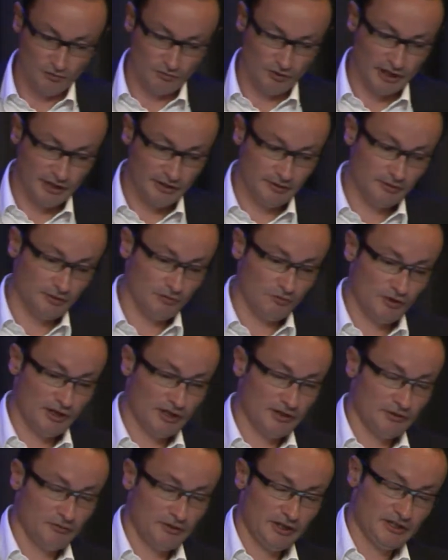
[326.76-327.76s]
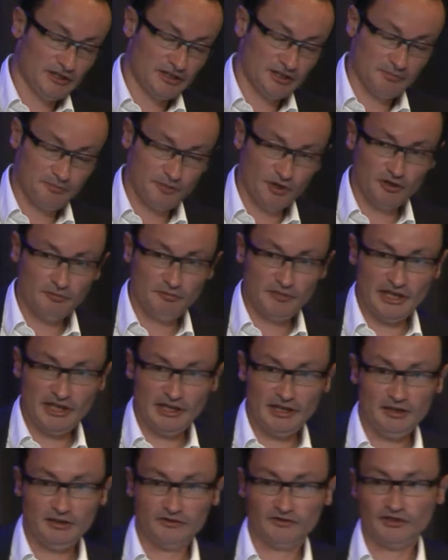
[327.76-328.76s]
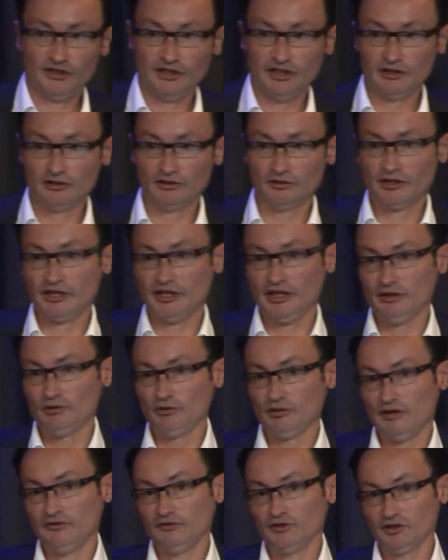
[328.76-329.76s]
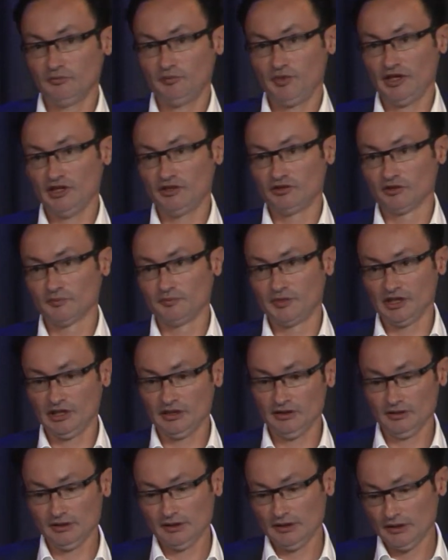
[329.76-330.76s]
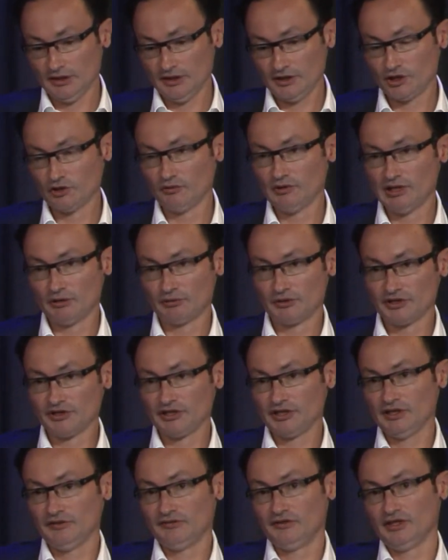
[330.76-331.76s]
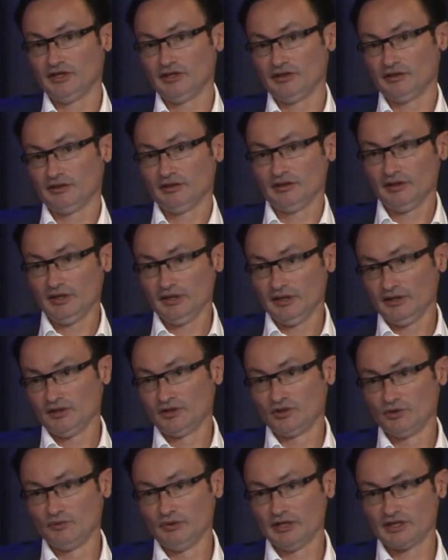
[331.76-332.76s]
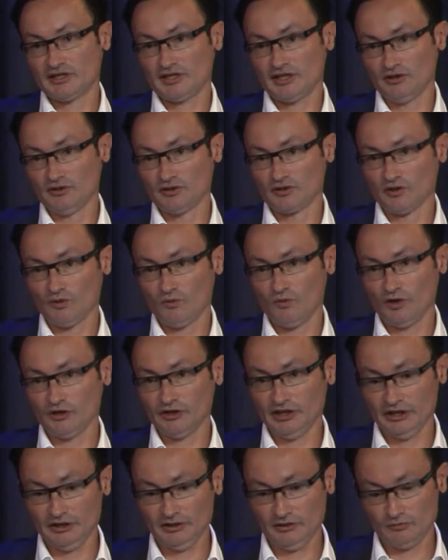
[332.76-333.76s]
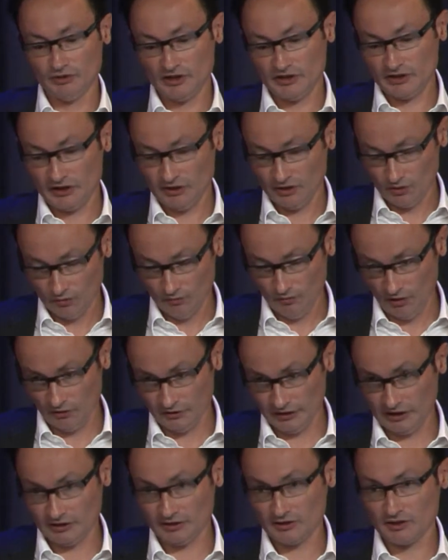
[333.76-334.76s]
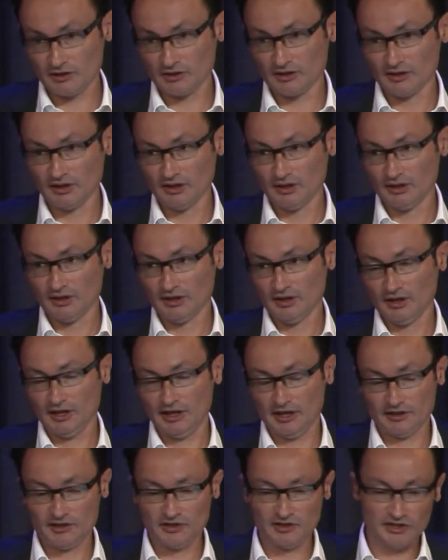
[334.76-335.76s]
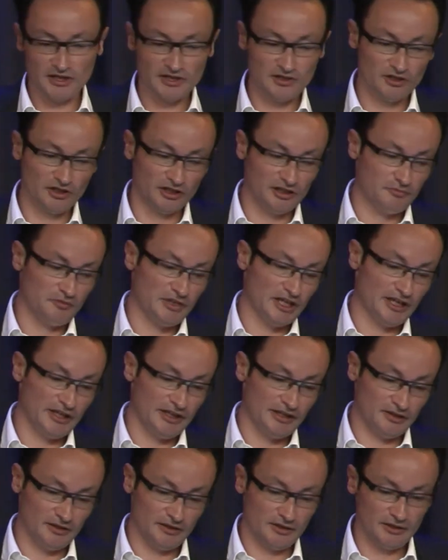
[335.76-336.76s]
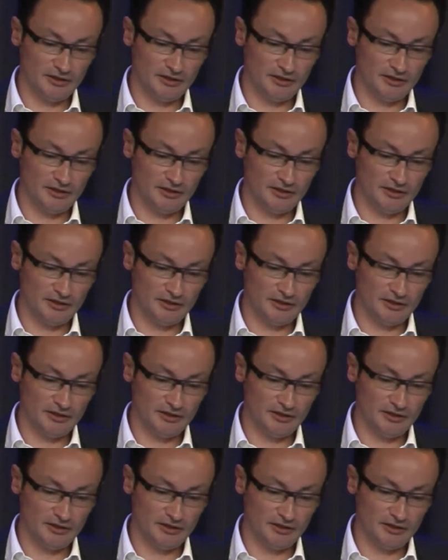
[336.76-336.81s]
one simple mail saying, okay, you have not paid your bill. You will receive in 2 weeks another warning. We send 2 warnings. And this is done by